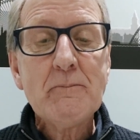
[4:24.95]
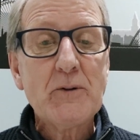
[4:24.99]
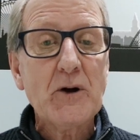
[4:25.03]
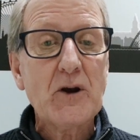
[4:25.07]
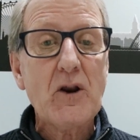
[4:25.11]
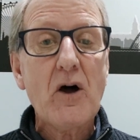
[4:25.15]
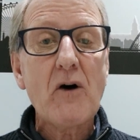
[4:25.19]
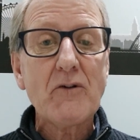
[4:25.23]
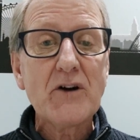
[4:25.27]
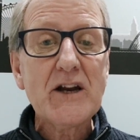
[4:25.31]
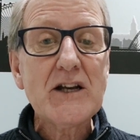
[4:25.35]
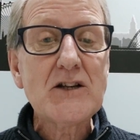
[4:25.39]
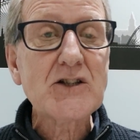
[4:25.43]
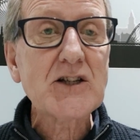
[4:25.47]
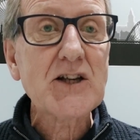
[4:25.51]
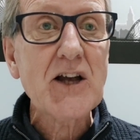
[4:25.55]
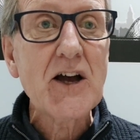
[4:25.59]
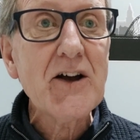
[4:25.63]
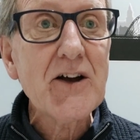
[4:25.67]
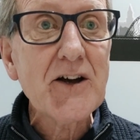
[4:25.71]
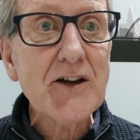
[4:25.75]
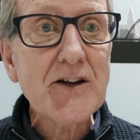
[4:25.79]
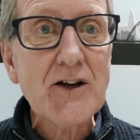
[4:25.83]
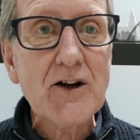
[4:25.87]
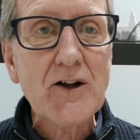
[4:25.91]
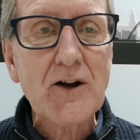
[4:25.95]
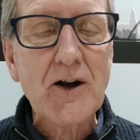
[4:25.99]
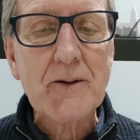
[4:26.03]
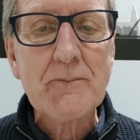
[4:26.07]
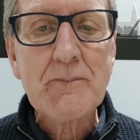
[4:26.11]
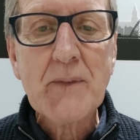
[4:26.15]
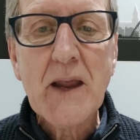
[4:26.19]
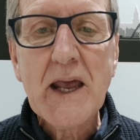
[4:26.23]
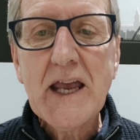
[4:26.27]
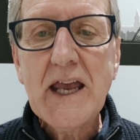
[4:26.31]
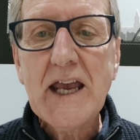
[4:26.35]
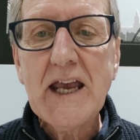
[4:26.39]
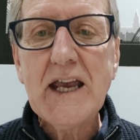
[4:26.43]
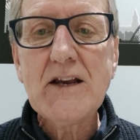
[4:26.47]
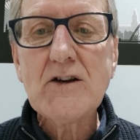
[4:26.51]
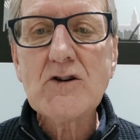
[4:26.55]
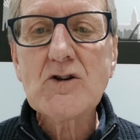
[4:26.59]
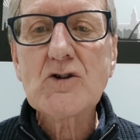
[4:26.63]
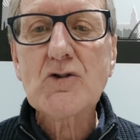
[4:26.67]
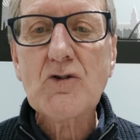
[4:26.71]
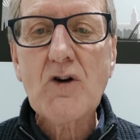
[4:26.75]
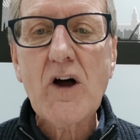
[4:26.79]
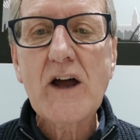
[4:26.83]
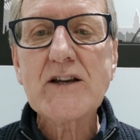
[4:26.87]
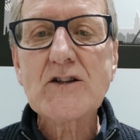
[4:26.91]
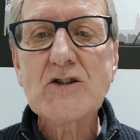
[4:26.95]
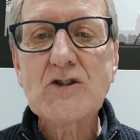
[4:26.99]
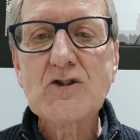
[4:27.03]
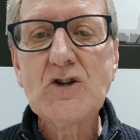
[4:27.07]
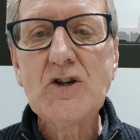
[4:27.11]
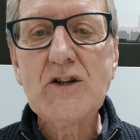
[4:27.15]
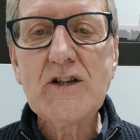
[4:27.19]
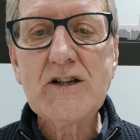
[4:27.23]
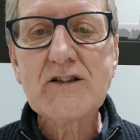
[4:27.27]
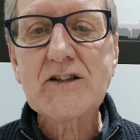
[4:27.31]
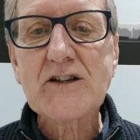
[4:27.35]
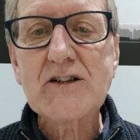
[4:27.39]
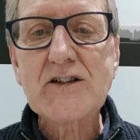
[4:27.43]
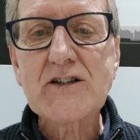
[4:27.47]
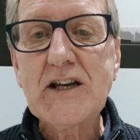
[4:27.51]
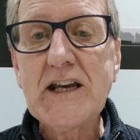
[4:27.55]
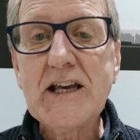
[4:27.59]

but are eternal in Christ Jesus.